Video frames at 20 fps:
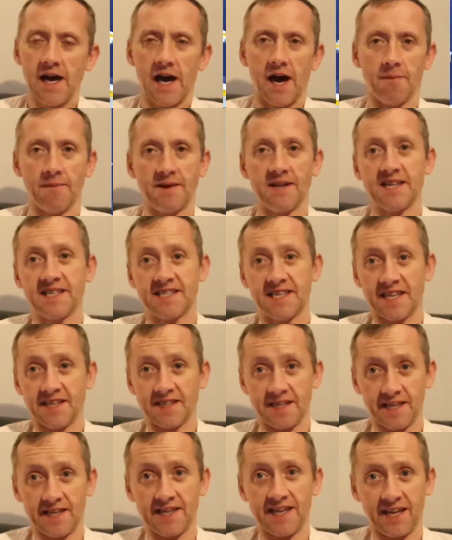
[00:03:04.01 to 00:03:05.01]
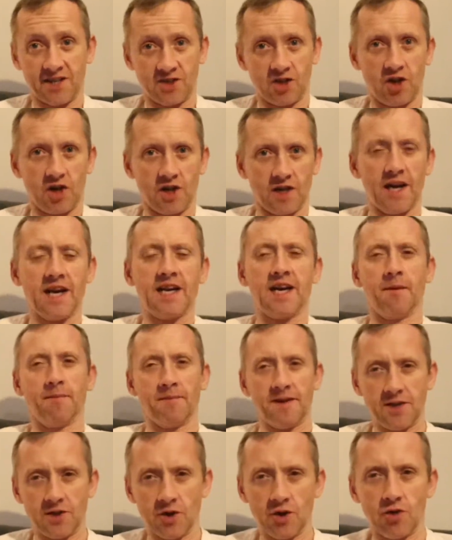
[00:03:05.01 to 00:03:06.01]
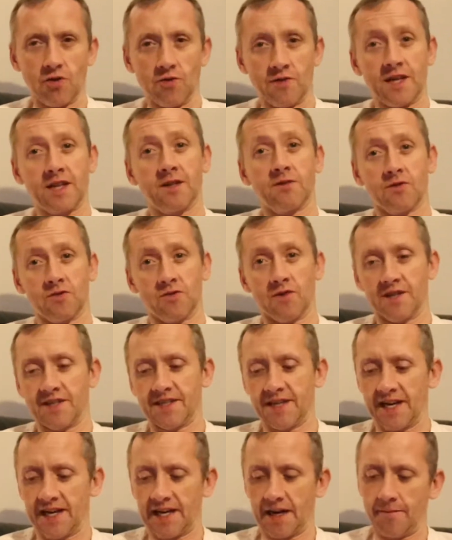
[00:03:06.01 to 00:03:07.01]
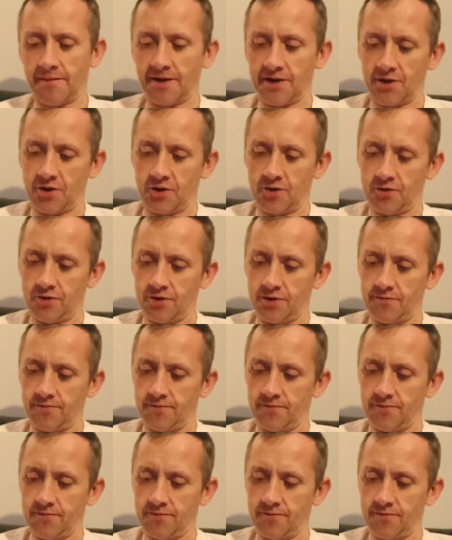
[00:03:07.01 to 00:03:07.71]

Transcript: I mean, it's easy to take down. It can be dualed. That's what I was going to say. It can be dualed.